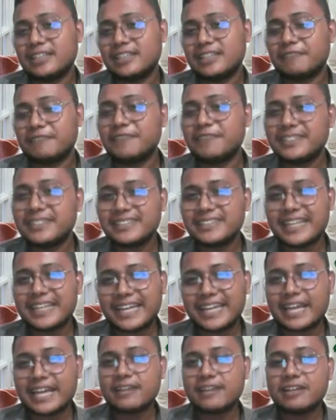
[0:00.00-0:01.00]
the
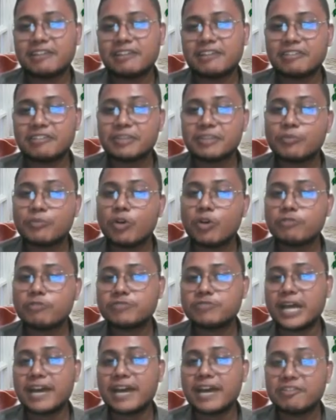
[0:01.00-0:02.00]
PCA can
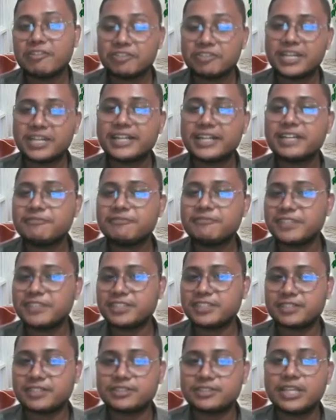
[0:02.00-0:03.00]
remove the redundant
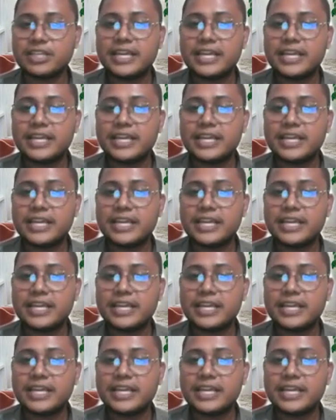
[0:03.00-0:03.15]
features.